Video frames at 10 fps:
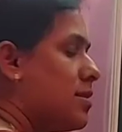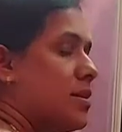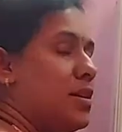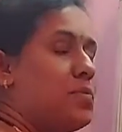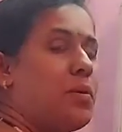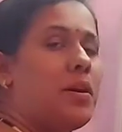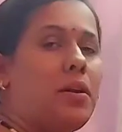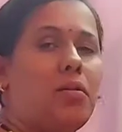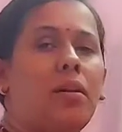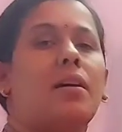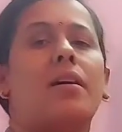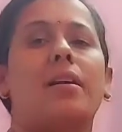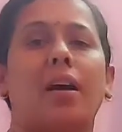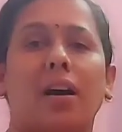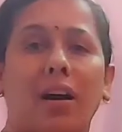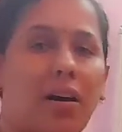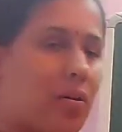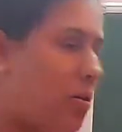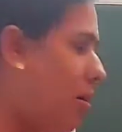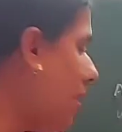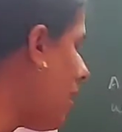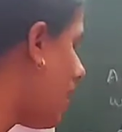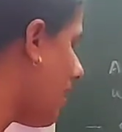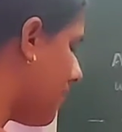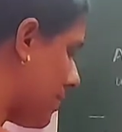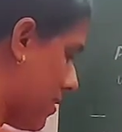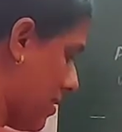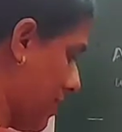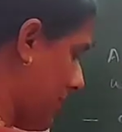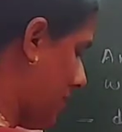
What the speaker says: Such particular area are called as